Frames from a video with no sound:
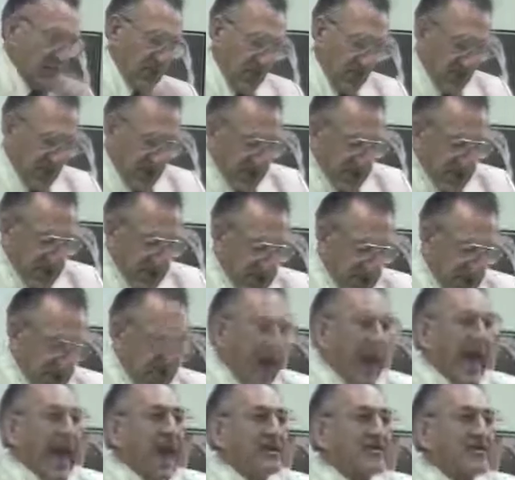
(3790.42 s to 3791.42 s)
Brother Man says,
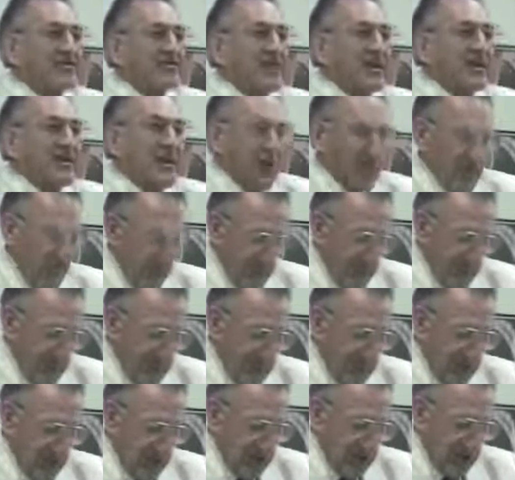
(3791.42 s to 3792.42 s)
Cast him out with
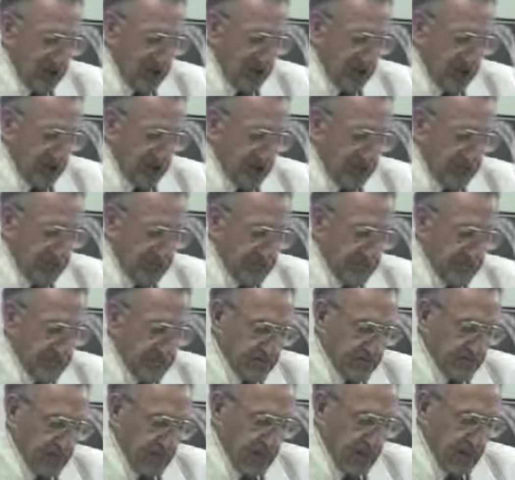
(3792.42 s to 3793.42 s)
his big sneer.
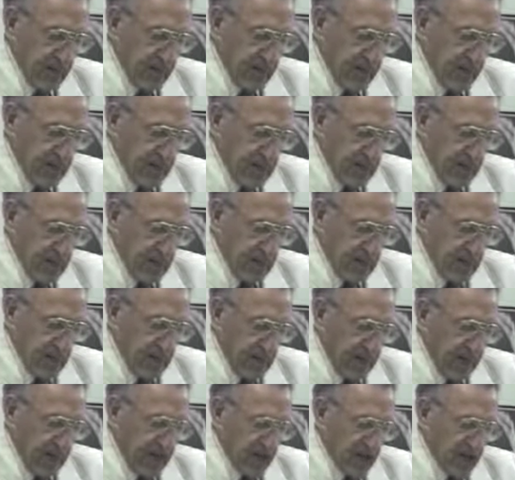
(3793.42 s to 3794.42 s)

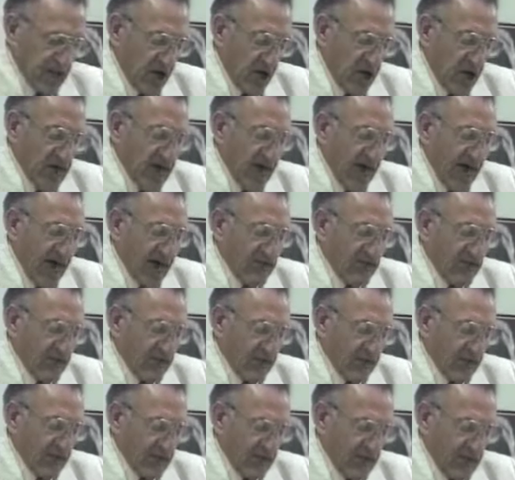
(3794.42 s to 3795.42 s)
That's all. Cast him
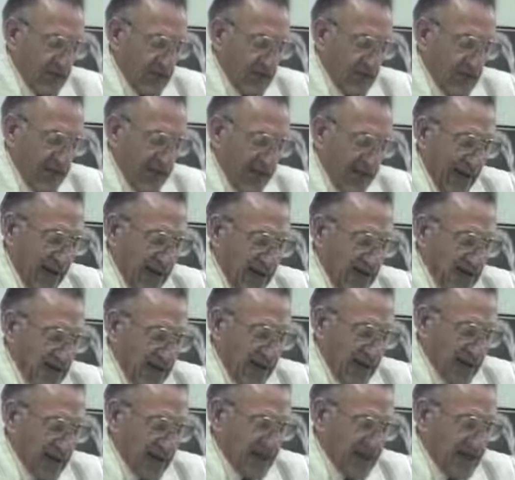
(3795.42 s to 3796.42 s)
out. What did the Bible
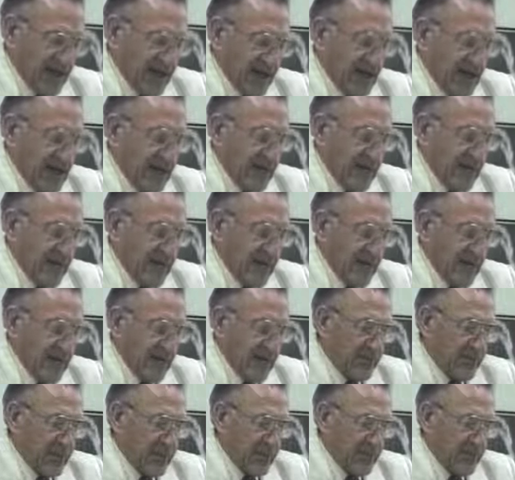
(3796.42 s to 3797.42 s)
say in our text here
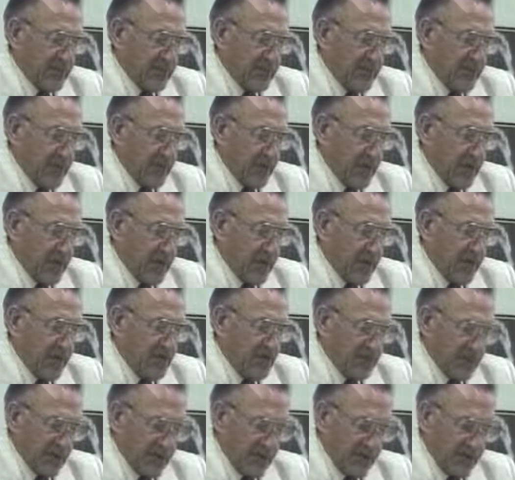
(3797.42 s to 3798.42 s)
about Peter?
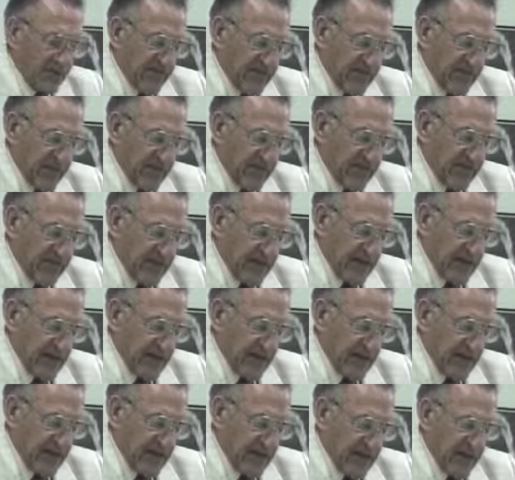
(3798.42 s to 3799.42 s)
1 Peter 5, 8 to
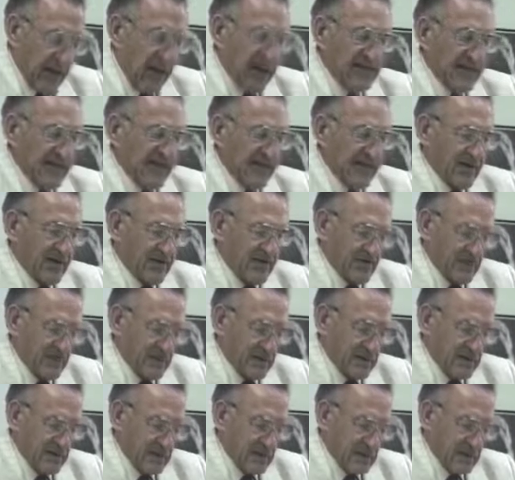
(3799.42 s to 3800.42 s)
9. Cast him out.
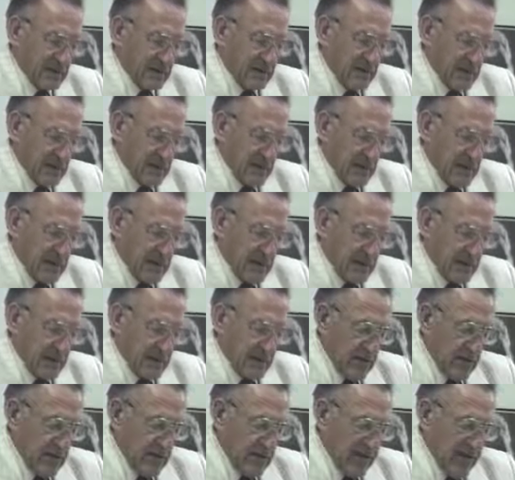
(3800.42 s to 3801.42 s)

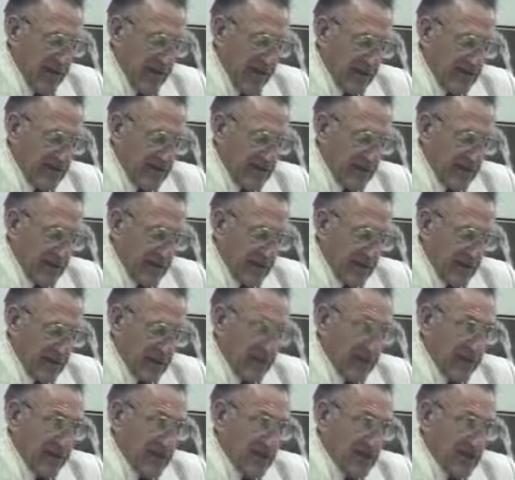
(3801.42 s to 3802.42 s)
What's casting him out?
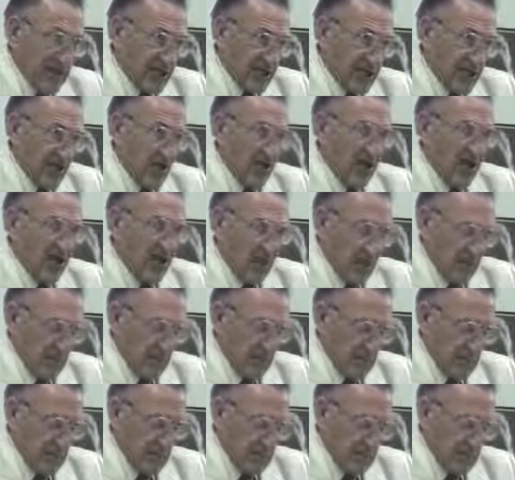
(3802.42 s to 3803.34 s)
Brother Man says, ignoring him.